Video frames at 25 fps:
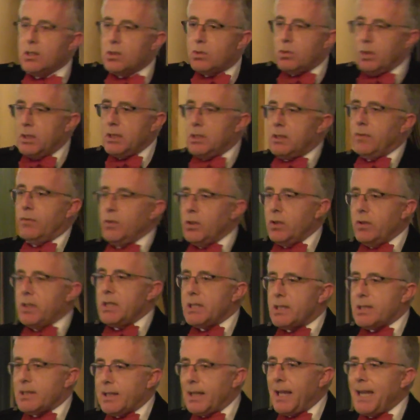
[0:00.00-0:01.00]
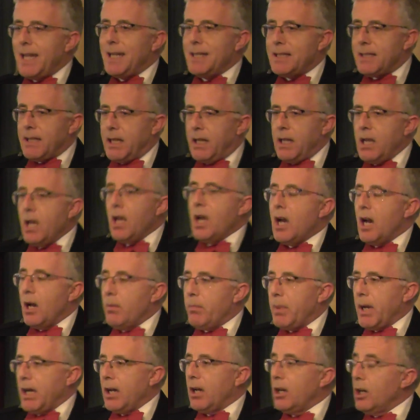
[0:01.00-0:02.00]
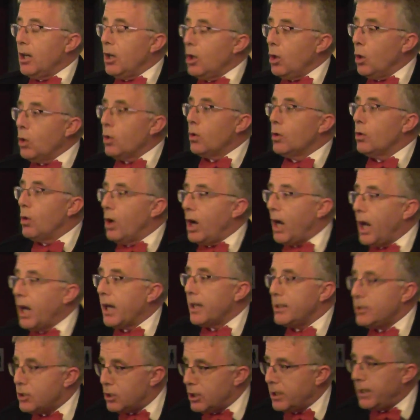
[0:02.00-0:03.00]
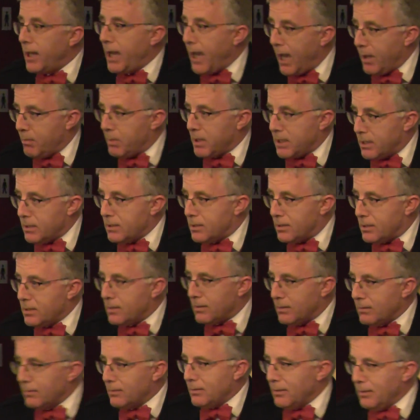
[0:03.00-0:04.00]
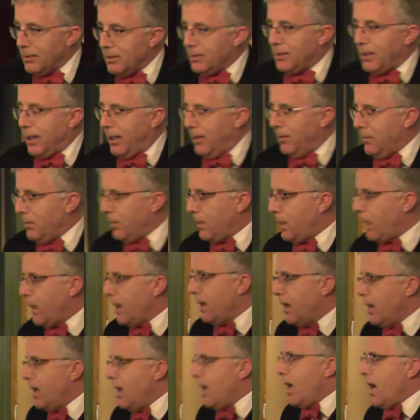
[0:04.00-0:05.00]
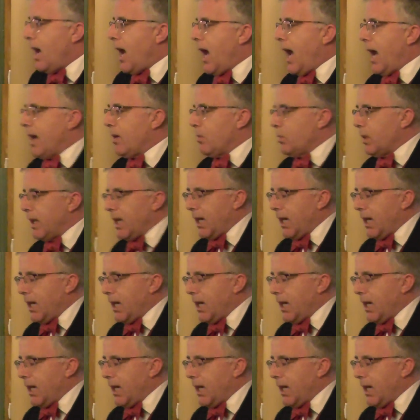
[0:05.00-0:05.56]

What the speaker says: to interview this lady about her oral hygiene habits, okay? And we